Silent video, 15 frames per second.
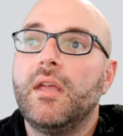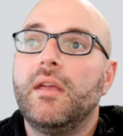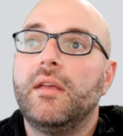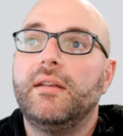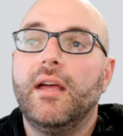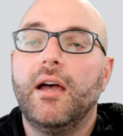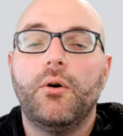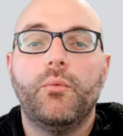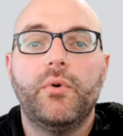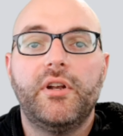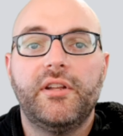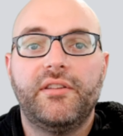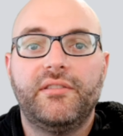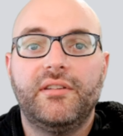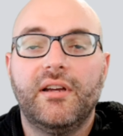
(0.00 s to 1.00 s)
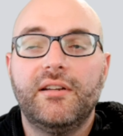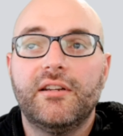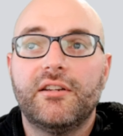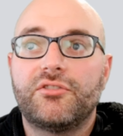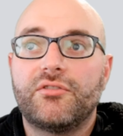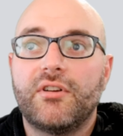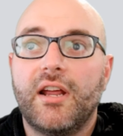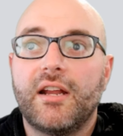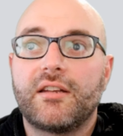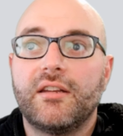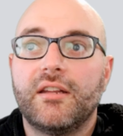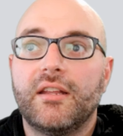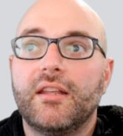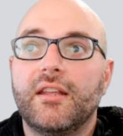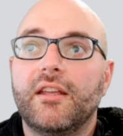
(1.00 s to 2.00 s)
Now, when it's done
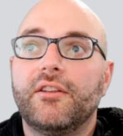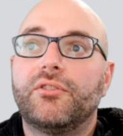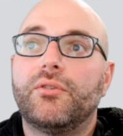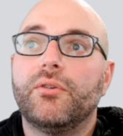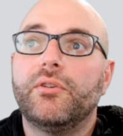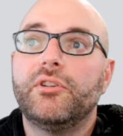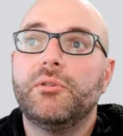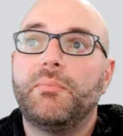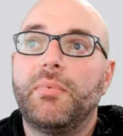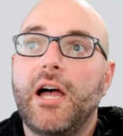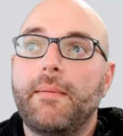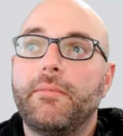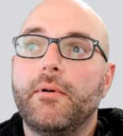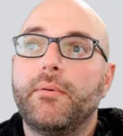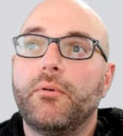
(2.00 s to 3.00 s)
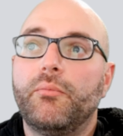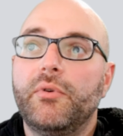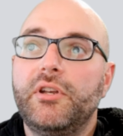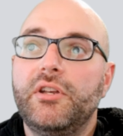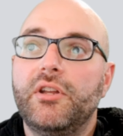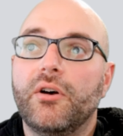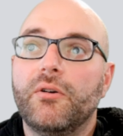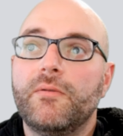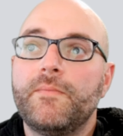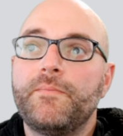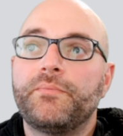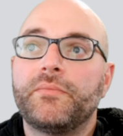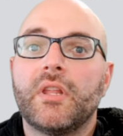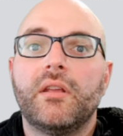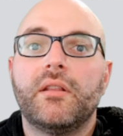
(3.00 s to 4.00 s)
extracting, it's going to pop up a window
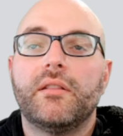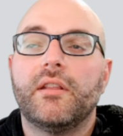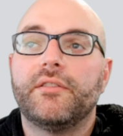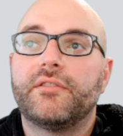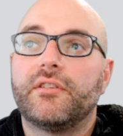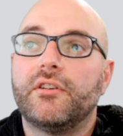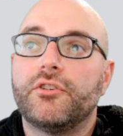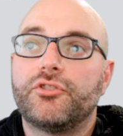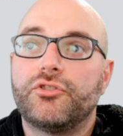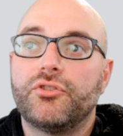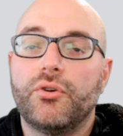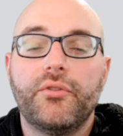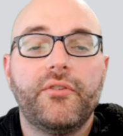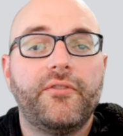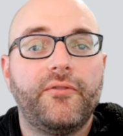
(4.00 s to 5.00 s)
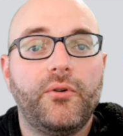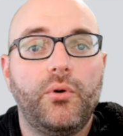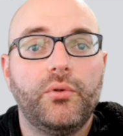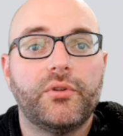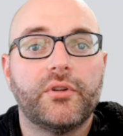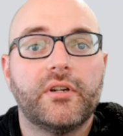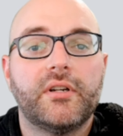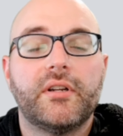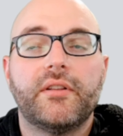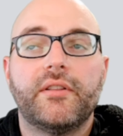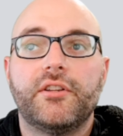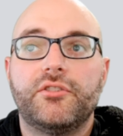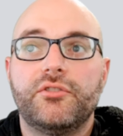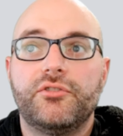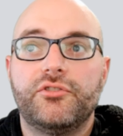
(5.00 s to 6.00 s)
that's going to show the folder
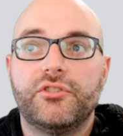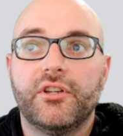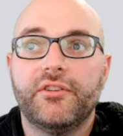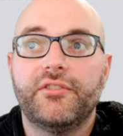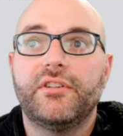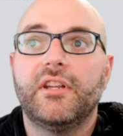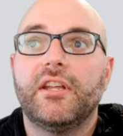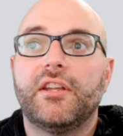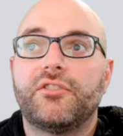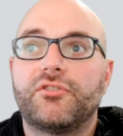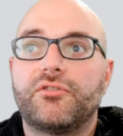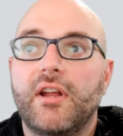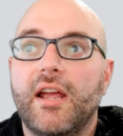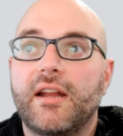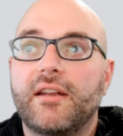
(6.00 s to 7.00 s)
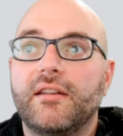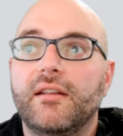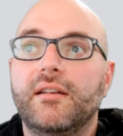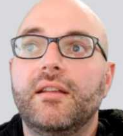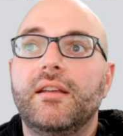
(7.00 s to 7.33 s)
that you just extracted.